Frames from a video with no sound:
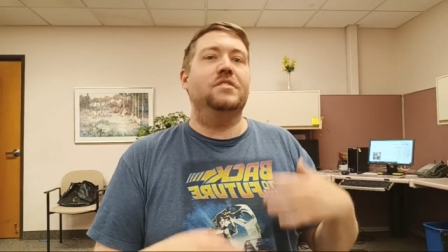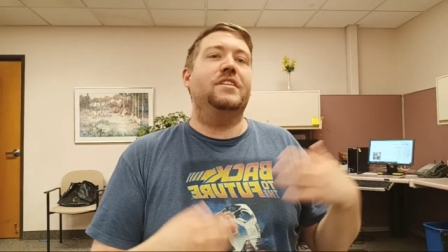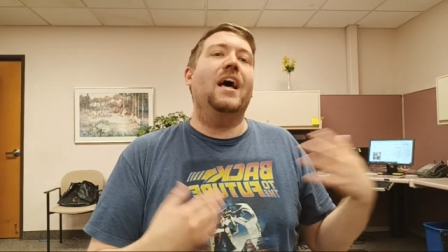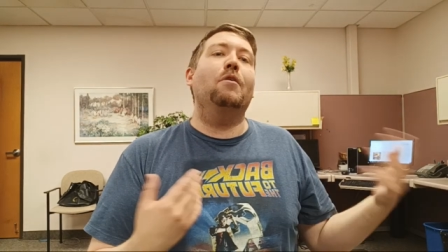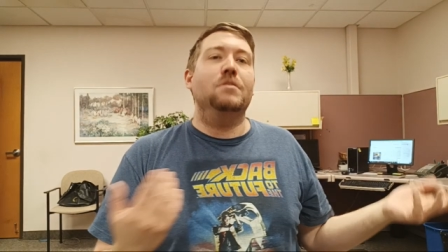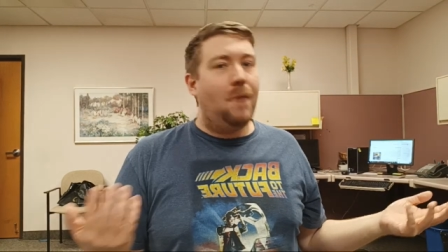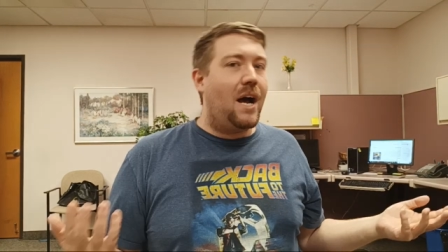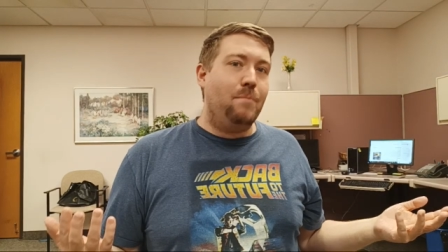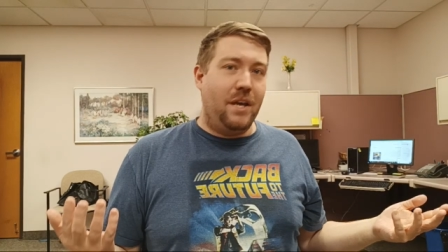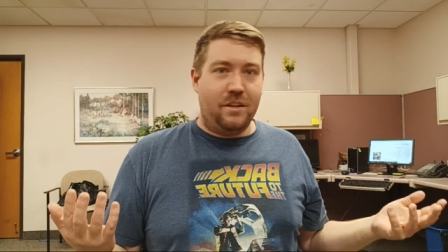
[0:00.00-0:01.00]
That was my
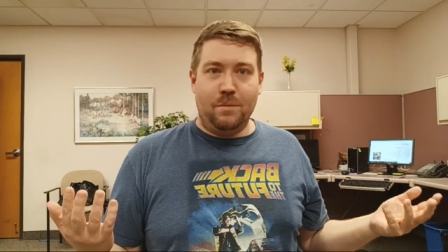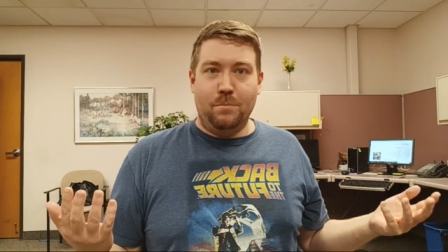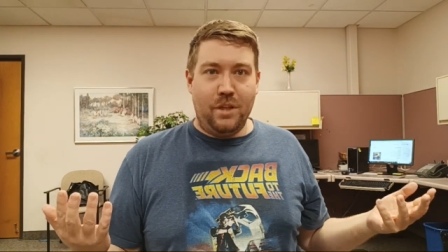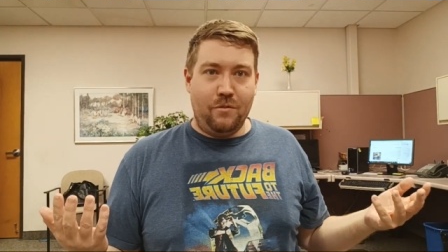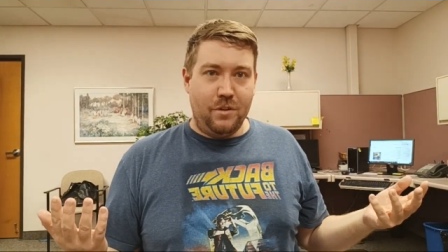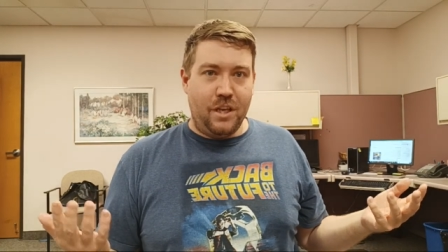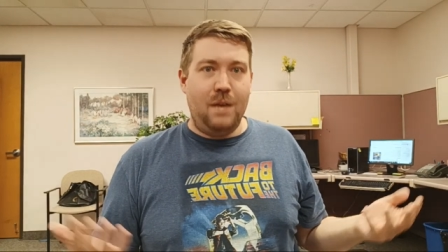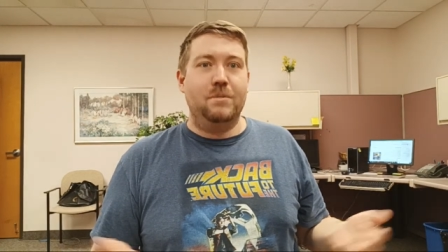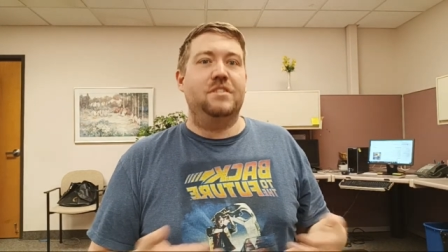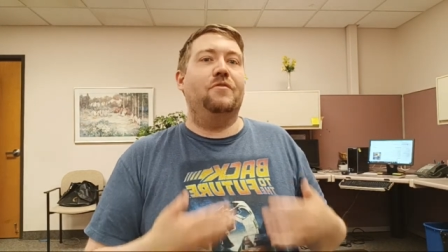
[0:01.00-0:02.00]
main complaint for the game,
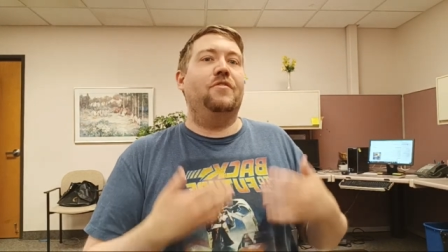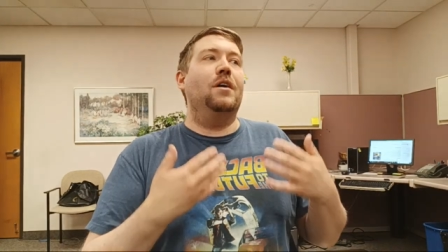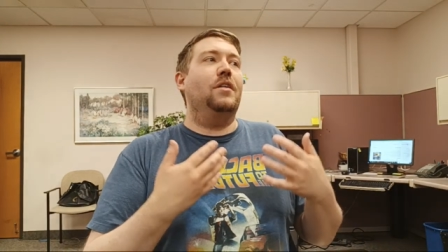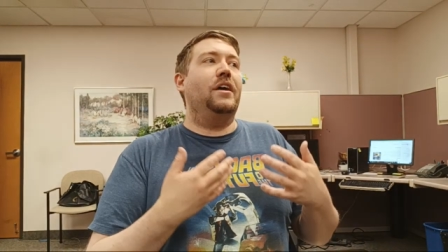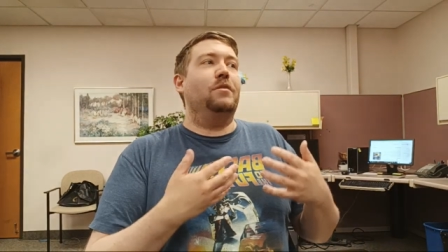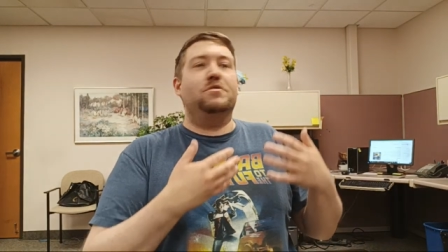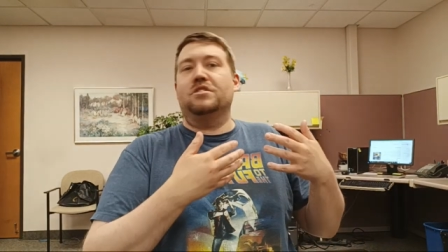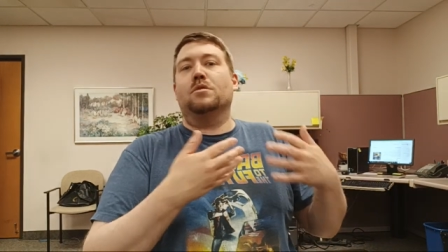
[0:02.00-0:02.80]
is it felt like it was just a